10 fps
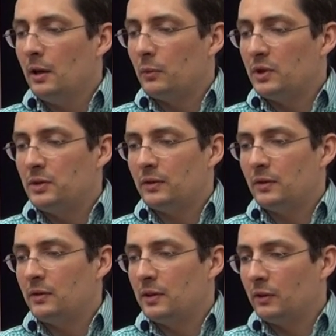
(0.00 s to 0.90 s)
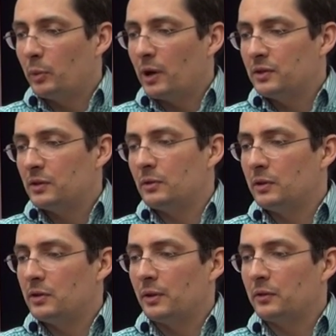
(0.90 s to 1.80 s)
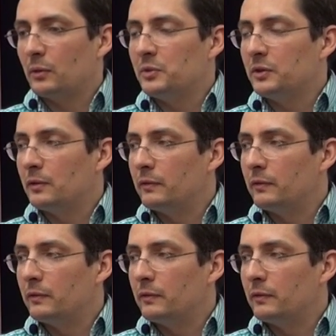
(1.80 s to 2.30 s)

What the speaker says: reduces the expression or the transcription